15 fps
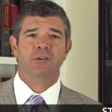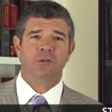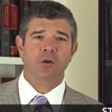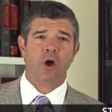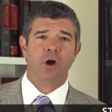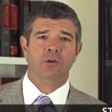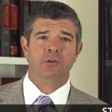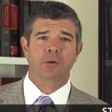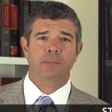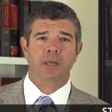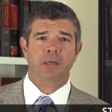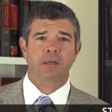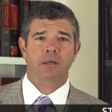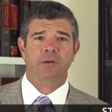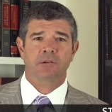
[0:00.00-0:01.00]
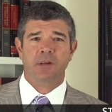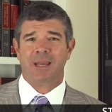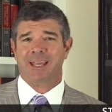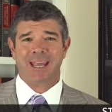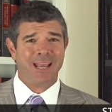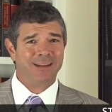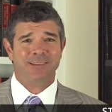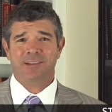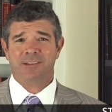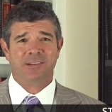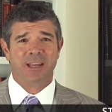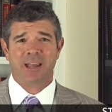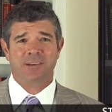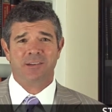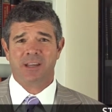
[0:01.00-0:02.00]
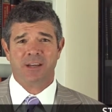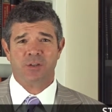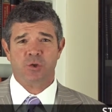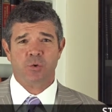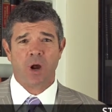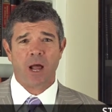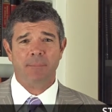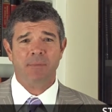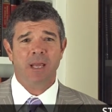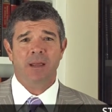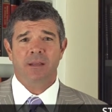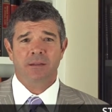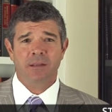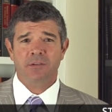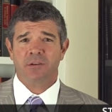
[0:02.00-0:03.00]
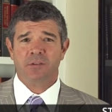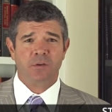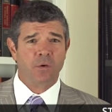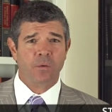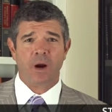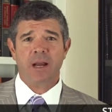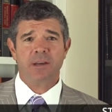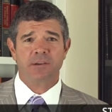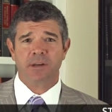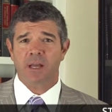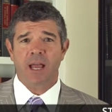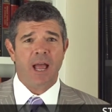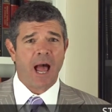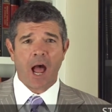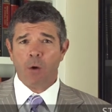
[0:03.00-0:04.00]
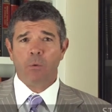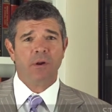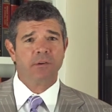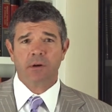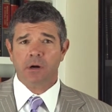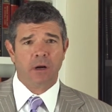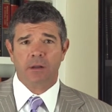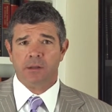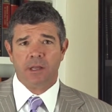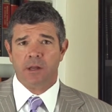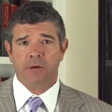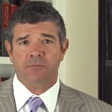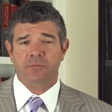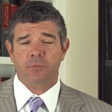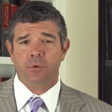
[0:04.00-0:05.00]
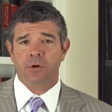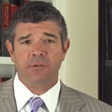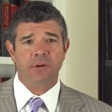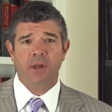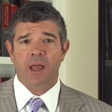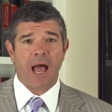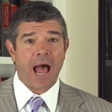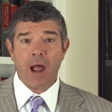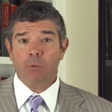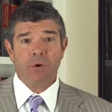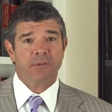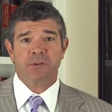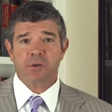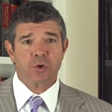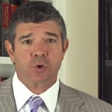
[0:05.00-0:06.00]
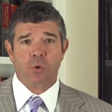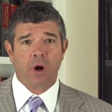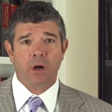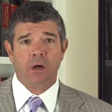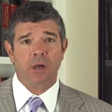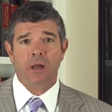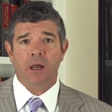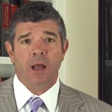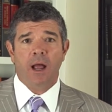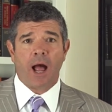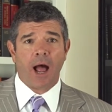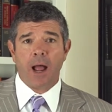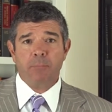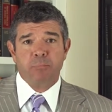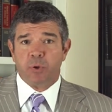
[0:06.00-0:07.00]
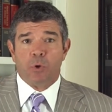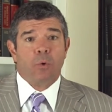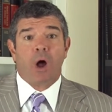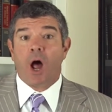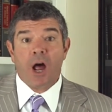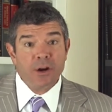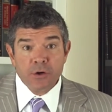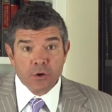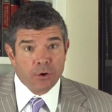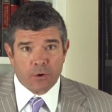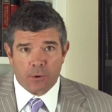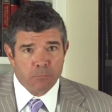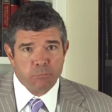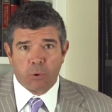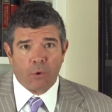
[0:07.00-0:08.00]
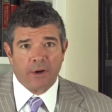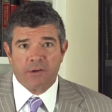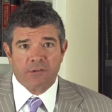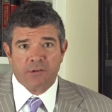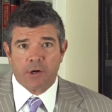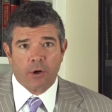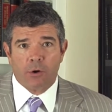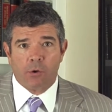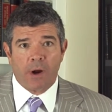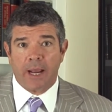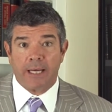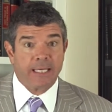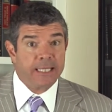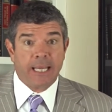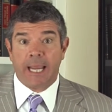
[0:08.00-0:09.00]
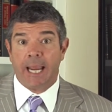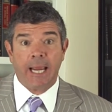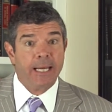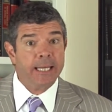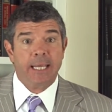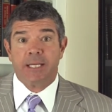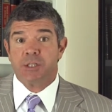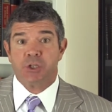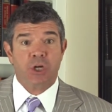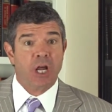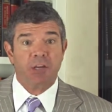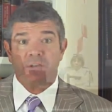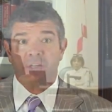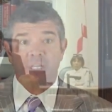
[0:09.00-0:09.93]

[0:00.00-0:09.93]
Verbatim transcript: talk to me and say, Can't this case get dropped? This is crazy. I wasn't under the influence. I wasn't drunk. I blew under 0.08. Can't it just